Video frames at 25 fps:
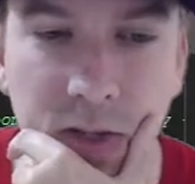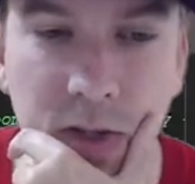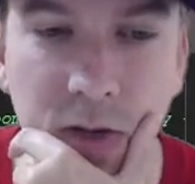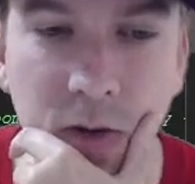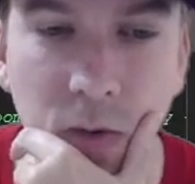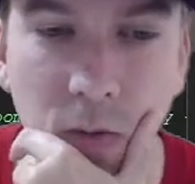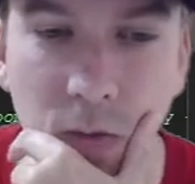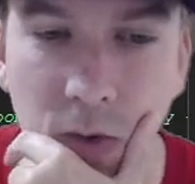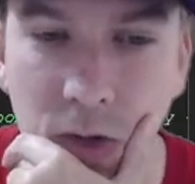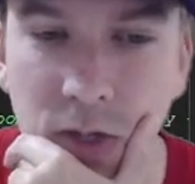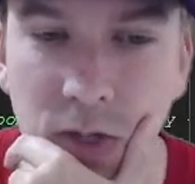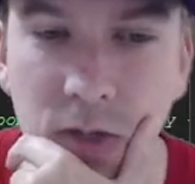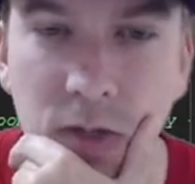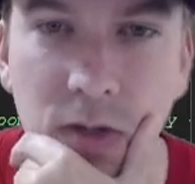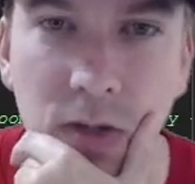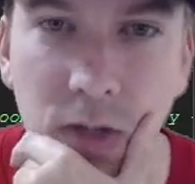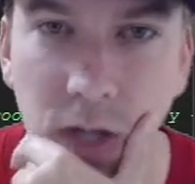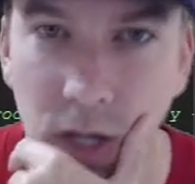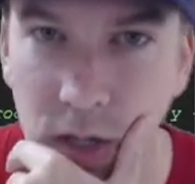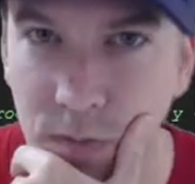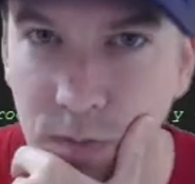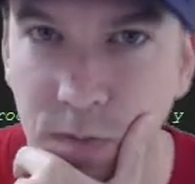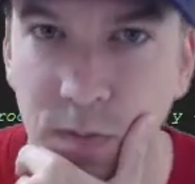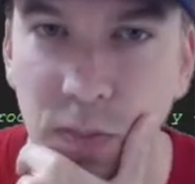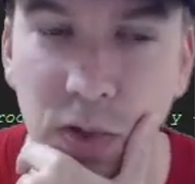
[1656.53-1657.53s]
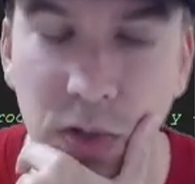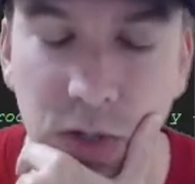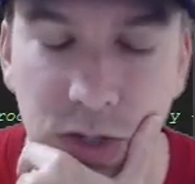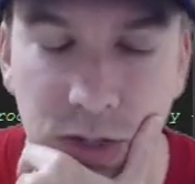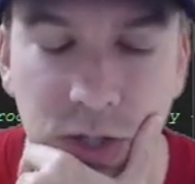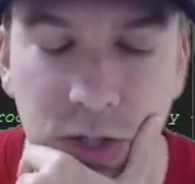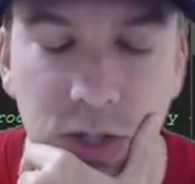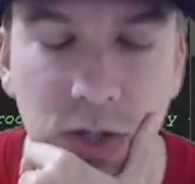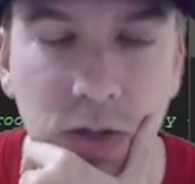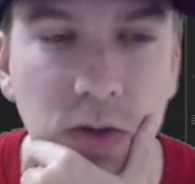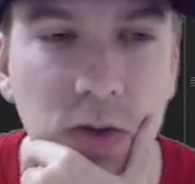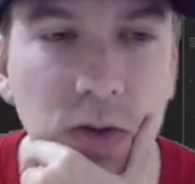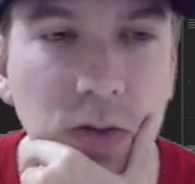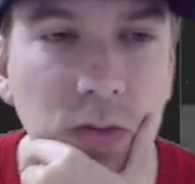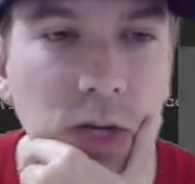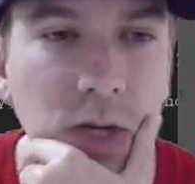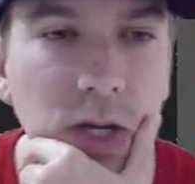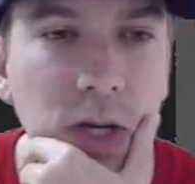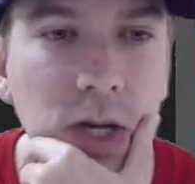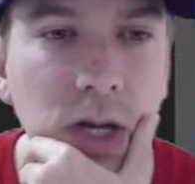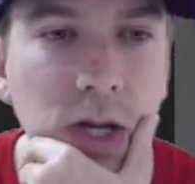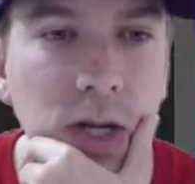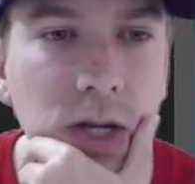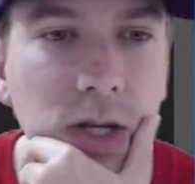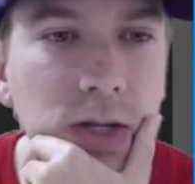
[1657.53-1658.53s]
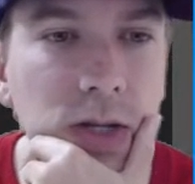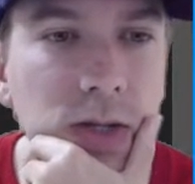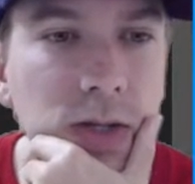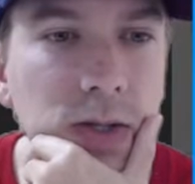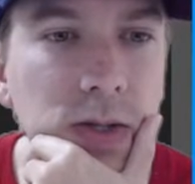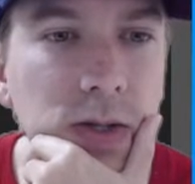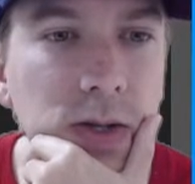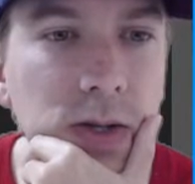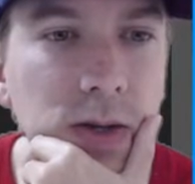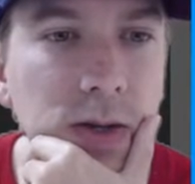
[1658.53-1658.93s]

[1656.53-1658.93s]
the original bullet shooting mechanic, so